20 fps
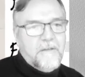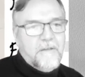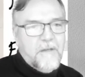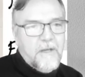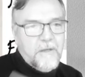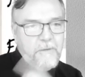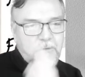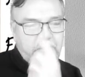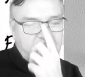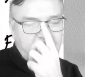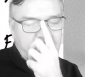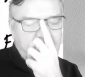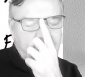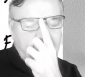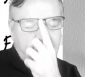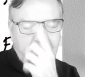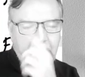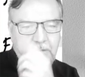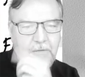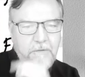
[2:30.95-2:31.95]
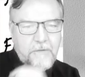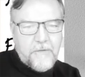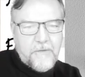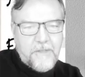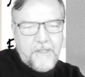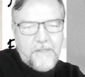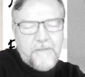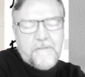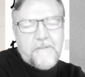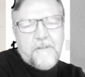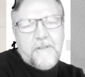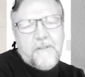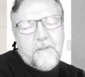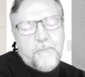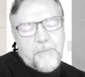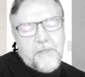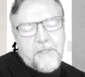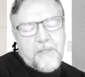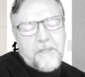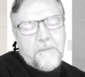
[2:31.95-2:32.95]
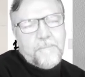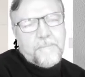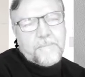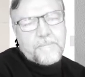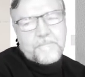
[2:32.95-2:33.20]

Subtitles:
outside or inside the plane.